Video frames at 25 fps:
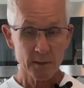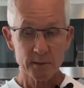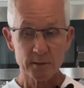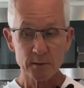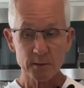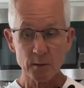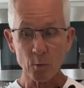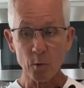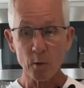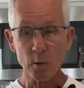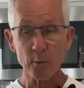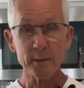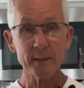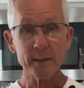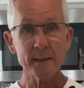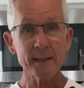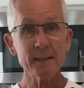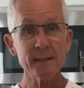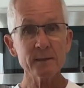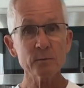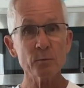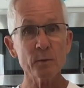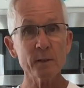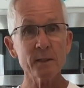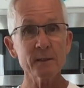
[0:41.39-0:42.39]
So what we did
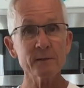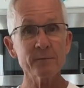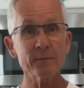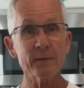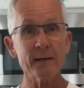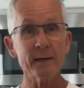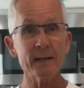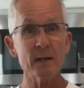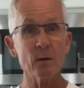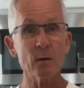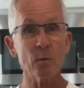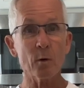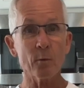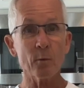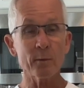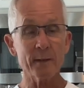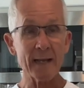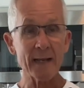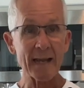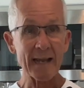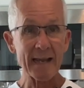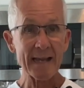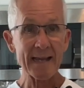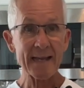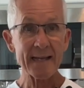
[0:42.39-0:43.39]
is we just found what we
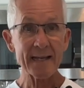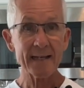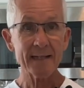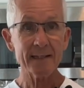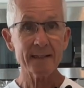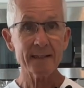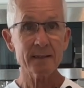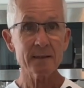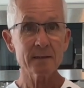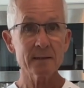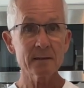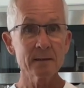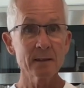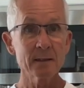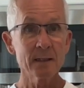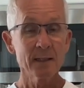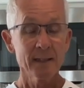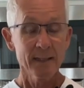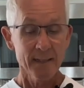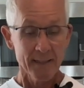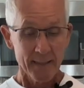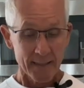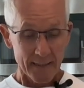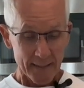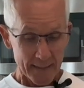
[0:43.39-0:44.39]
had
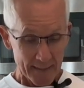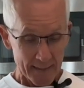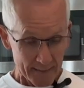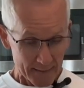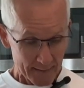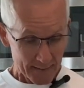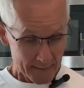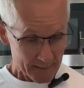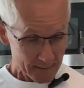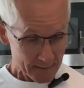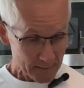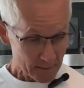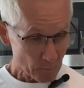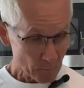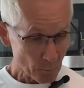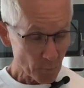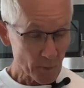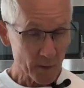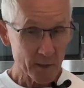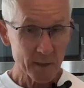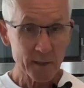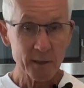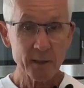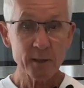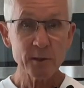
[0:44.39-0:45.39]
and we're
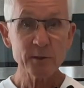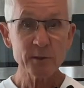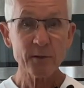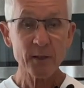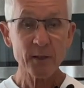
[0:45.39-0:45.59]
going to use